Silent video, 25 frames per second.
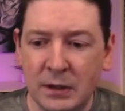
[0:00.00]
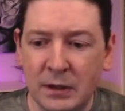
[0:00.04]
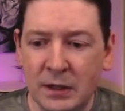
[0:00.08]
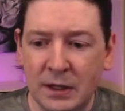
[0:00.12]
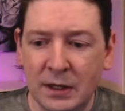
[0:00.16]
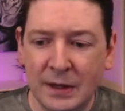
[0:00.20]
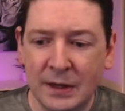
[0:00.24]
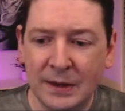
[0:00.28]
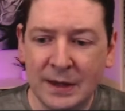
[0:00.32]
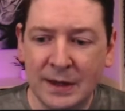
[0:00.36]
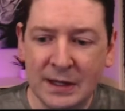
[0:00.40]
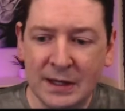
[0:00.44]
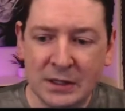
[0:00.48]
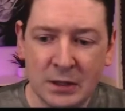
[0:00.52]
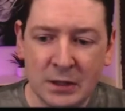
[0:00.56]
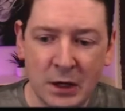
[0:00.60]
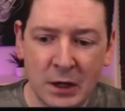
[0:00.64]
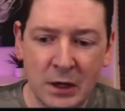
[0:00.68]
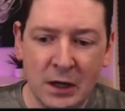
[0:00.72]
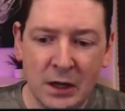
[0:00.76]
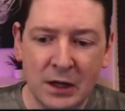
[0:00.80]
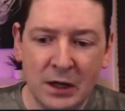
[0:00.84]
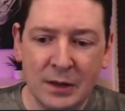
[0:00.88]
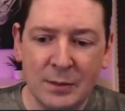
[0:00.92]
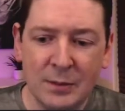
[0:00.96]
there's
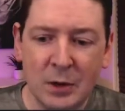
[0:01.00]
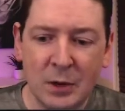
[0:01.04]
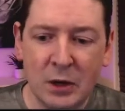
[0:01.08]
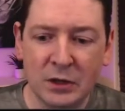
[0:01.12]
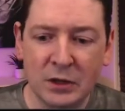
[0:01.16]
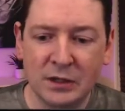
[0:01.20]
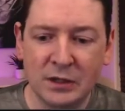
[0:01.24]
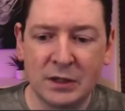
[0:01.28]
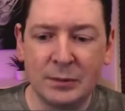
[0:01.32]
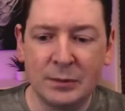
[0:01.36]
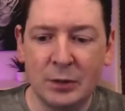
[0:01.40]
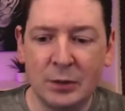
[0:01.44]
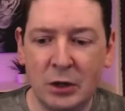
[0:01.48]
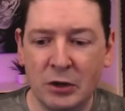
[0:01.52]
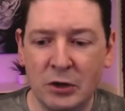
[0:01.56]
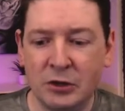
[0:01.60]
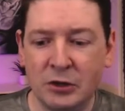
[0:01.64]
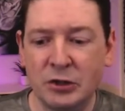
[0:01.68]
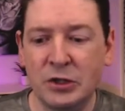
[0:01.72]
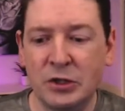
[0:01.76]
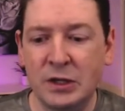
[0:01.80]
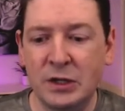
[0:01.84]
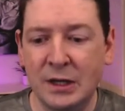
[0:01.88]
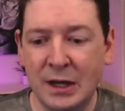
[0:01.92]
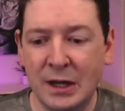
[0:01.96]
only the master
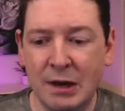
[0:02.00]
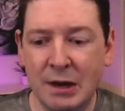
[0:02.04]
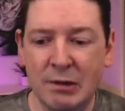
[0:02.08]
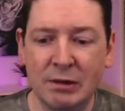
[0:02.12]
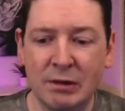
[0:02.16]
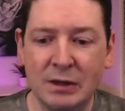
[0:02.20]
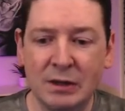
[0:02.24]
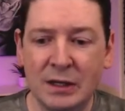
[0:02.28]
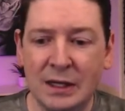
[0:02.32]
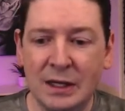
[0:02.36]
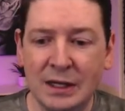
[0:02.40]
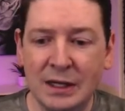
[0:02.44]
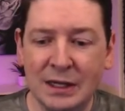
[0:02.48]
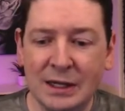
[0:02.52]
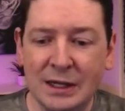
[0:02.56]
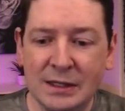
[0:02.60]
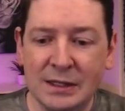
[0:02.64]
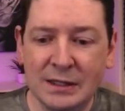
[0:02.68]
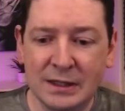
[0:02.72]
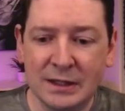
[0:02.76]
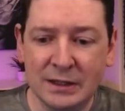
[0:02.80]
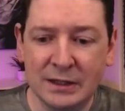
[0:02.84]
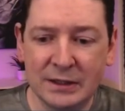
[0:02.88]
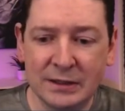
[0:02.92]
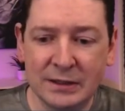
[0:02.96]
branch currently
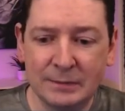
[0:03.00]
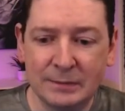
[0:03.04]
listed.